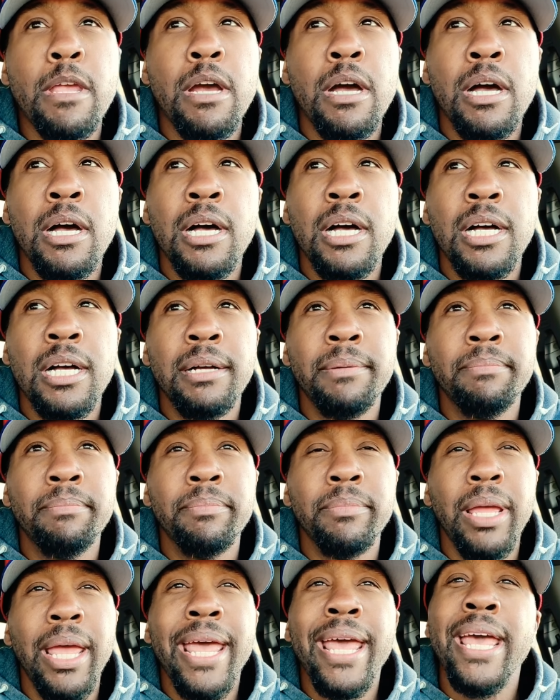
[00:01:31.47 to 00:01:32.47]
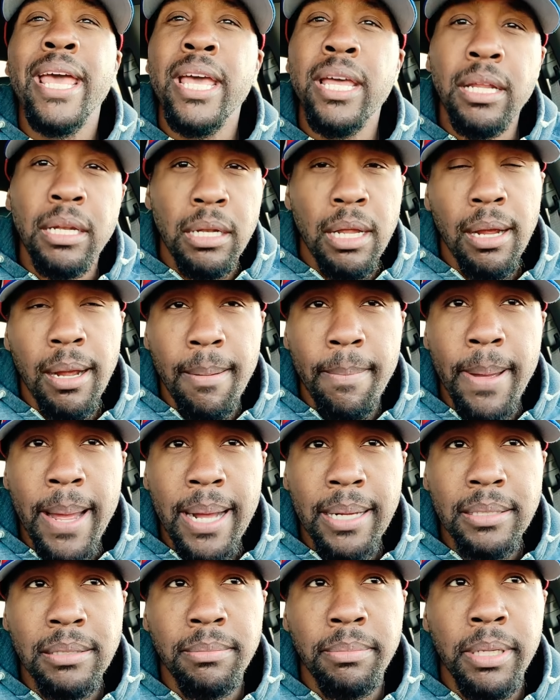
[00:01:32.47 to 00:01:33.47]
and like a
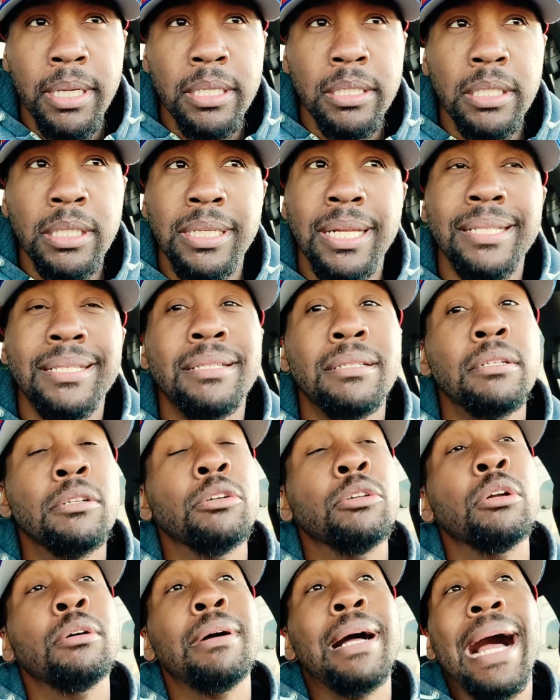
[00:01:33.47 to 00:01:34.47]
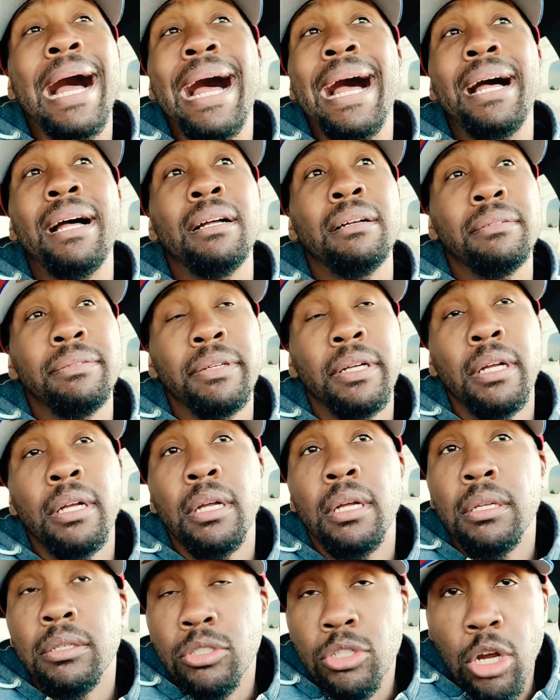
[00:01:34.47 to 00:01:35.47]
box of bungees. I still don't have
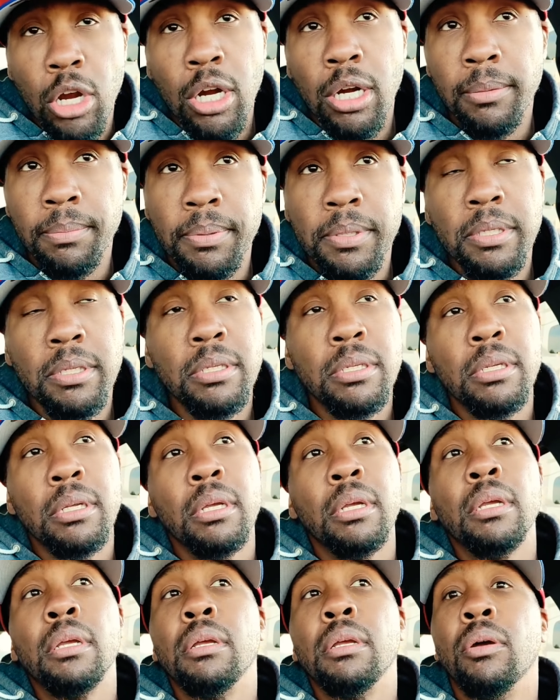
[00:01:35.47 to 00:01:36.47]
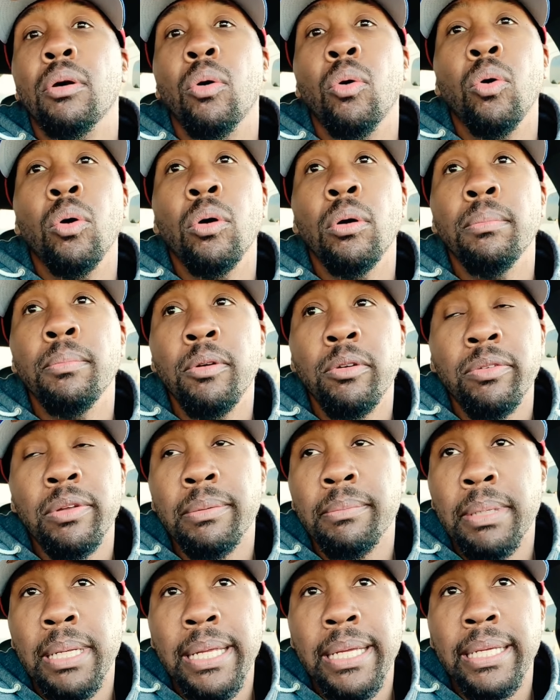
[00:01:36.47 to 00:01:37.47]
tarps or
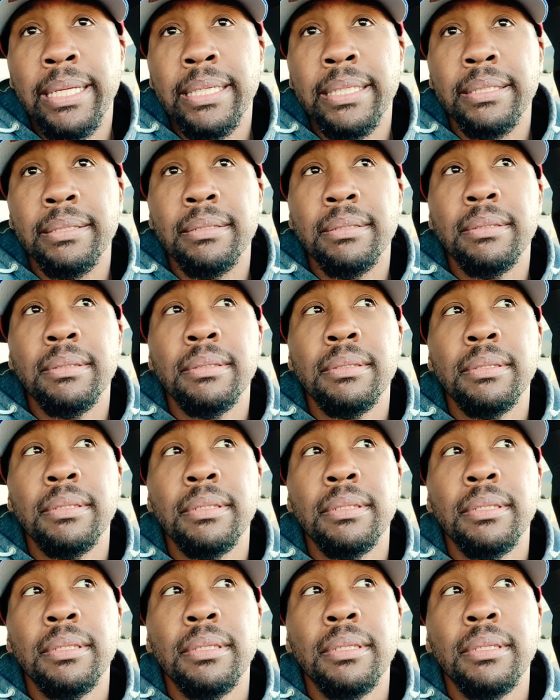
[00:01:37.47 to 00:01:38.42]
moving blankets.